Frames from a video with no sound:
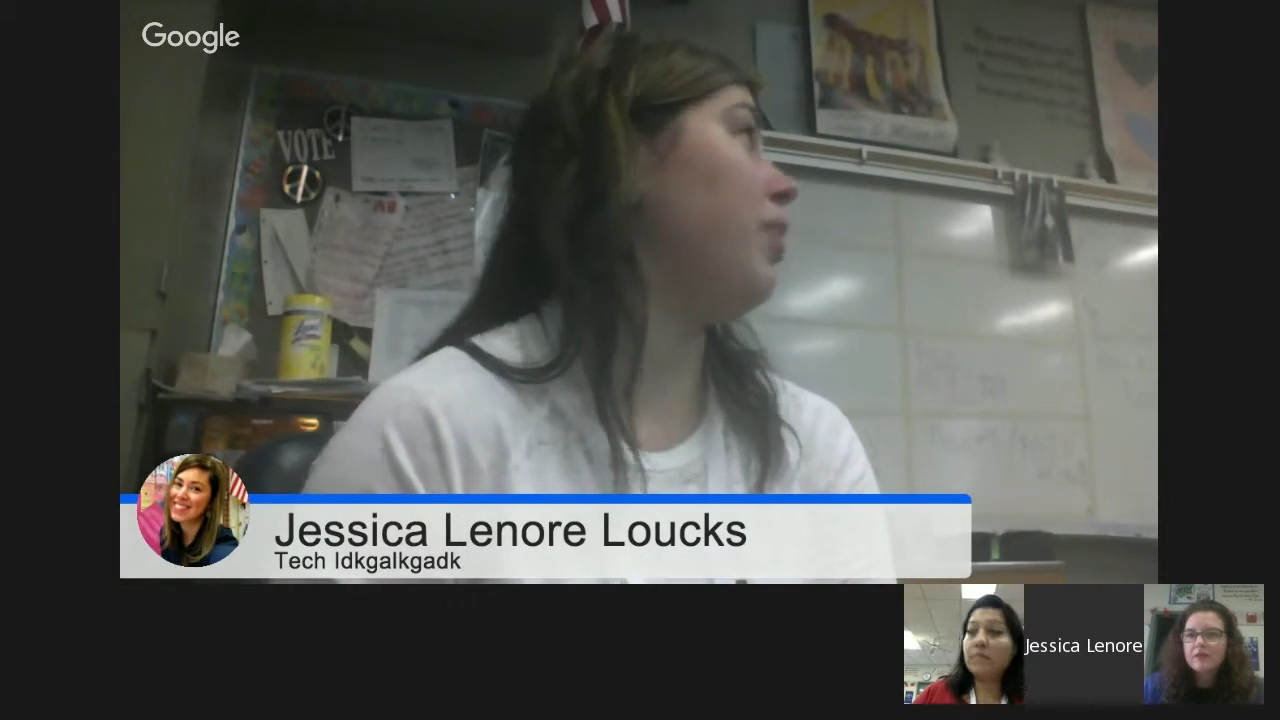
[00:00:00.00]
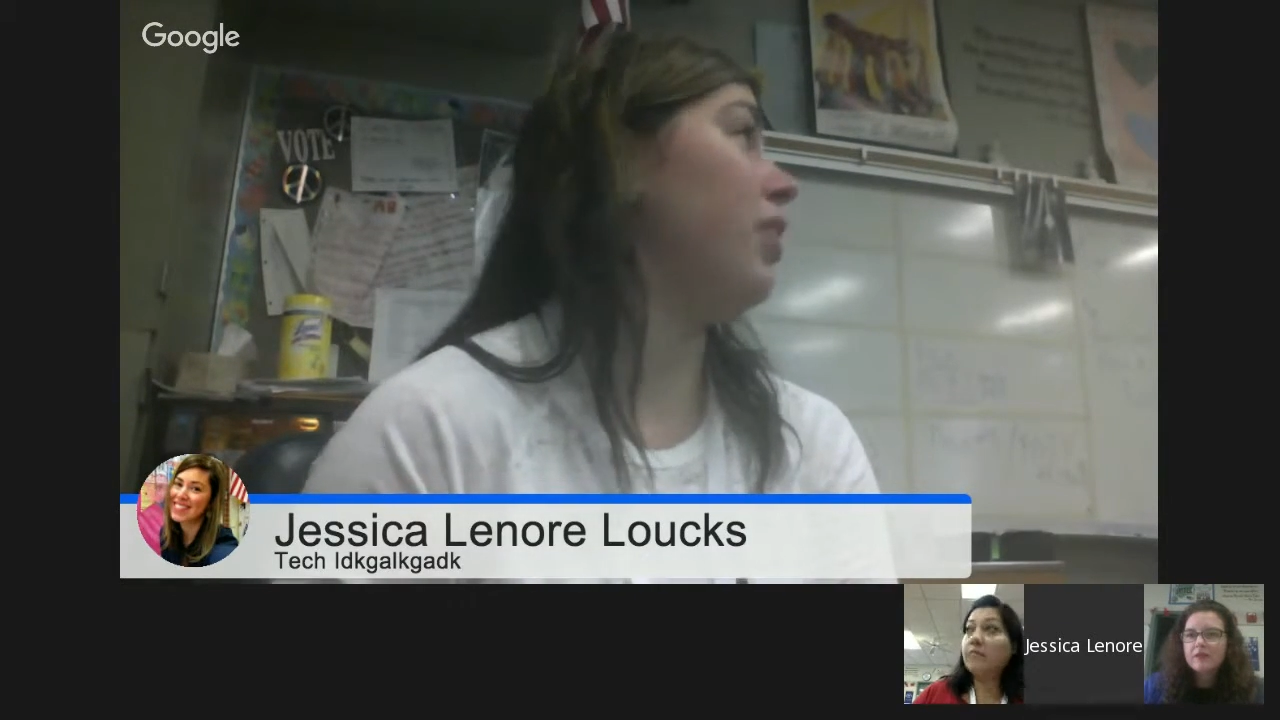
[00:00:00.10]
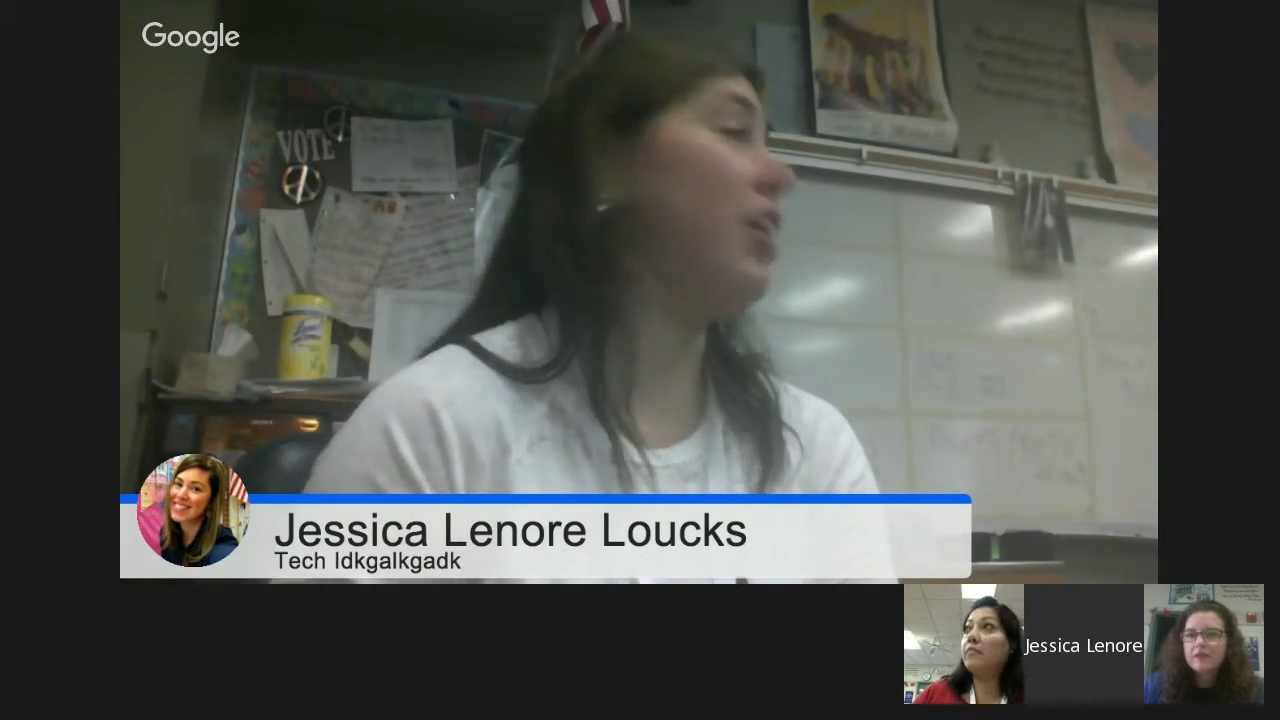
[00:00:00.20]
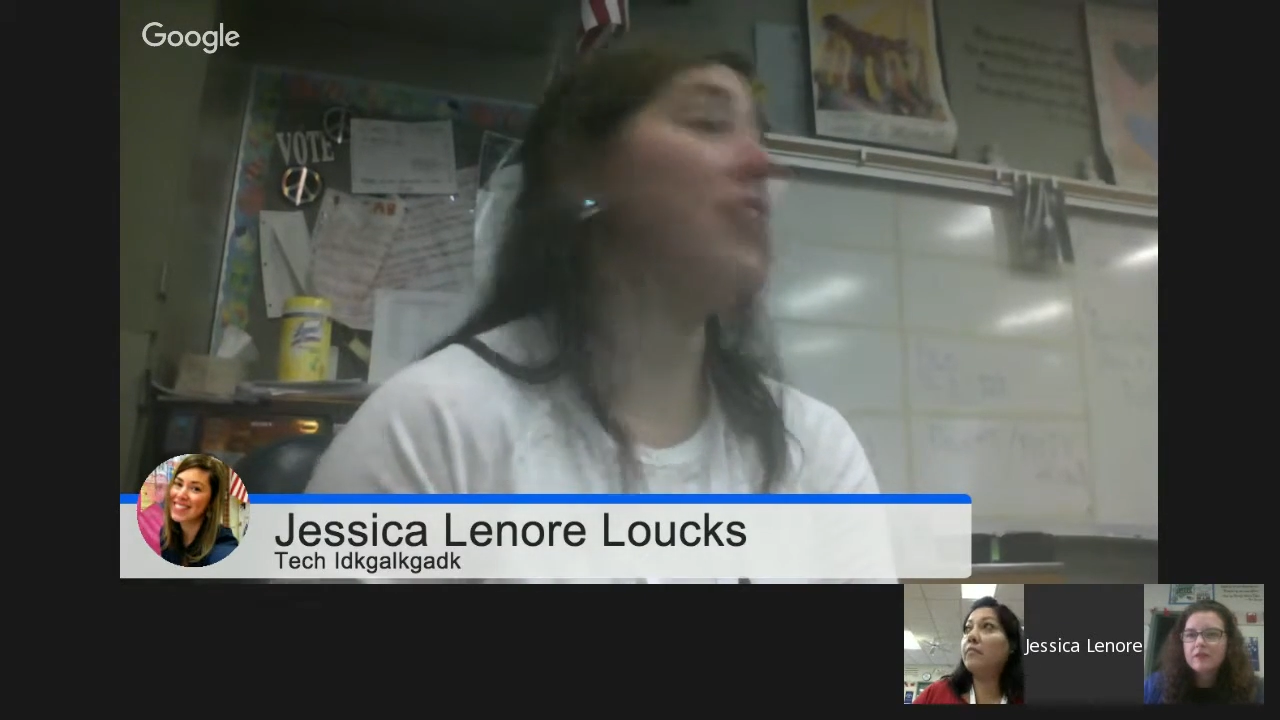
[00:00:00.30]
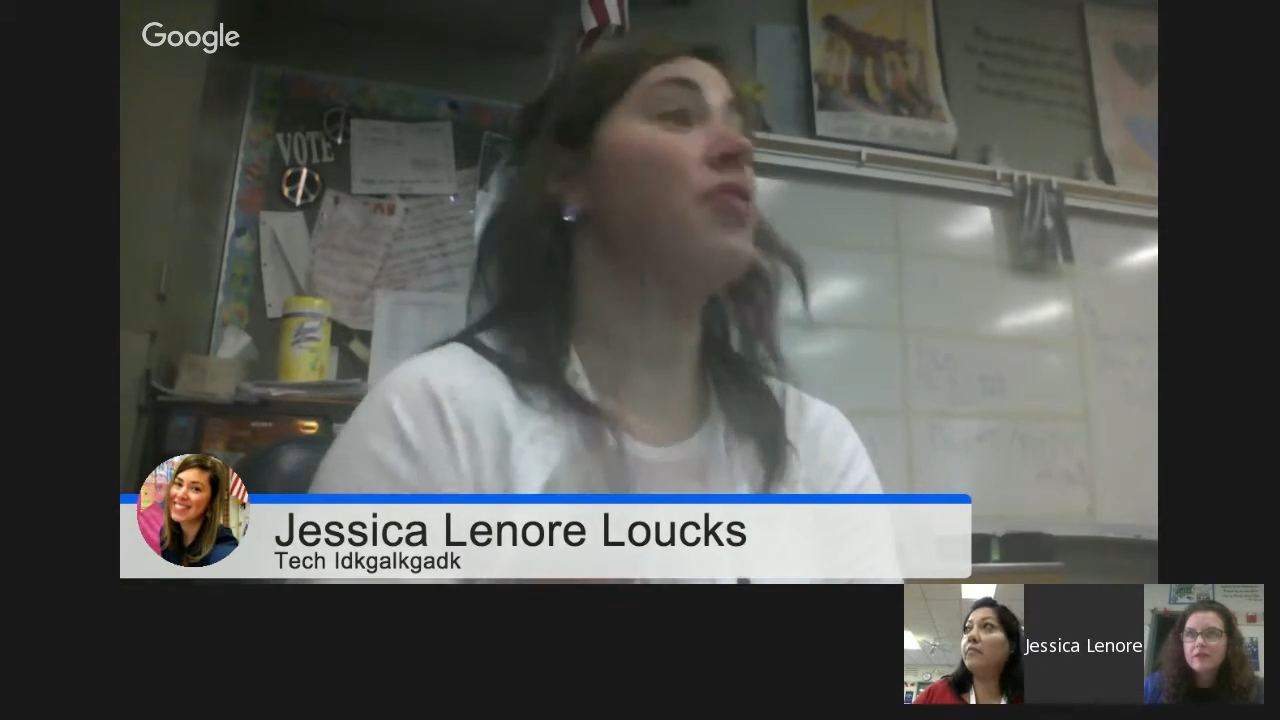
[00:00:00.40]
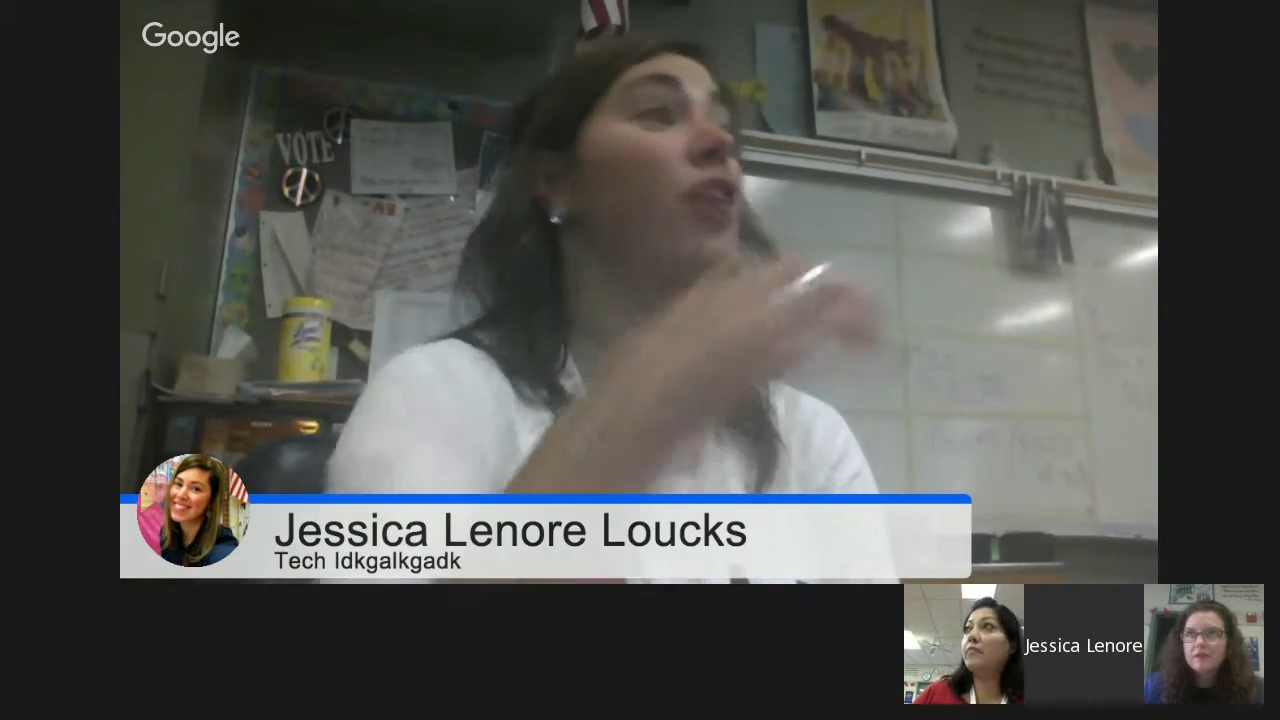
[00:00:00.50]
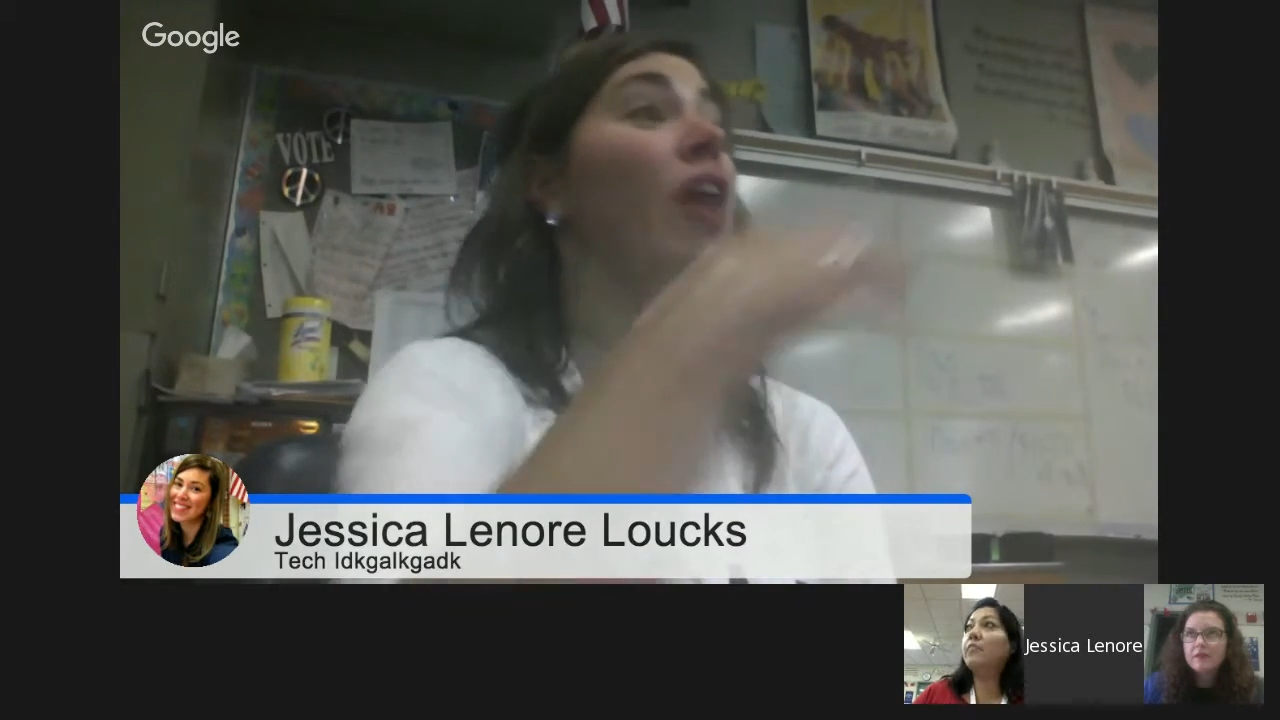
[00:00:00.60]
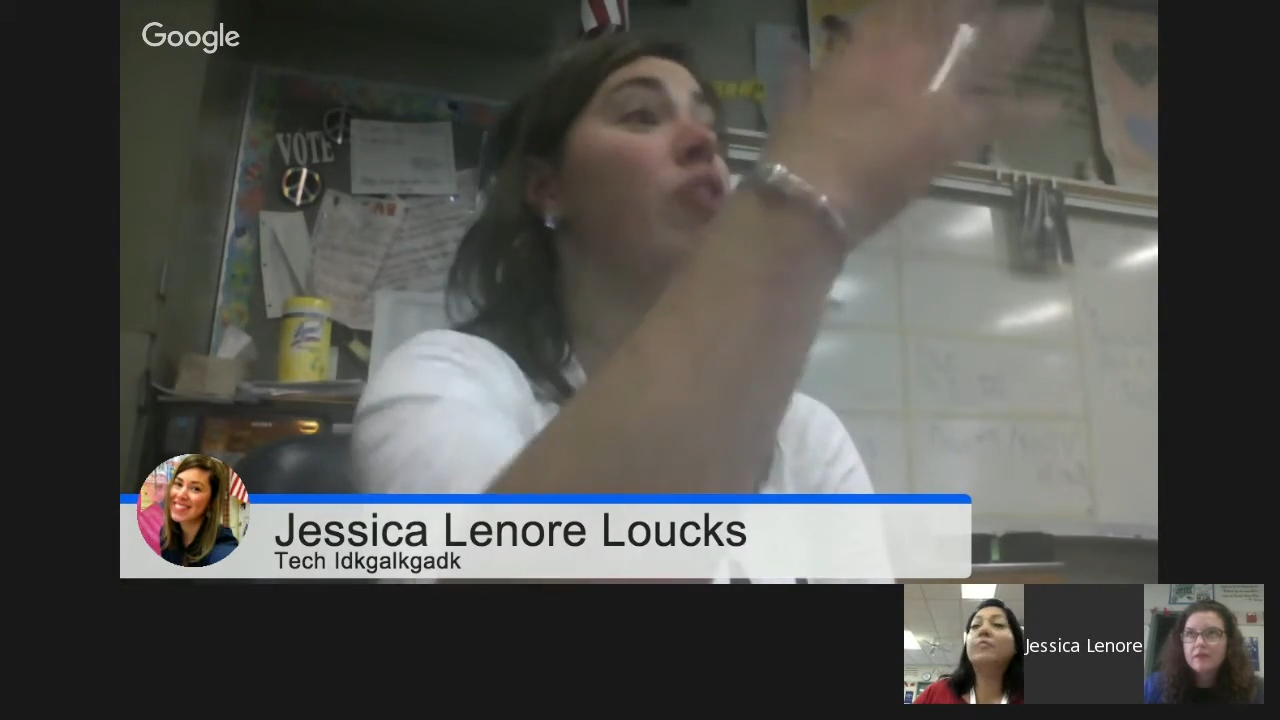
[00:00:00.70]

but it's for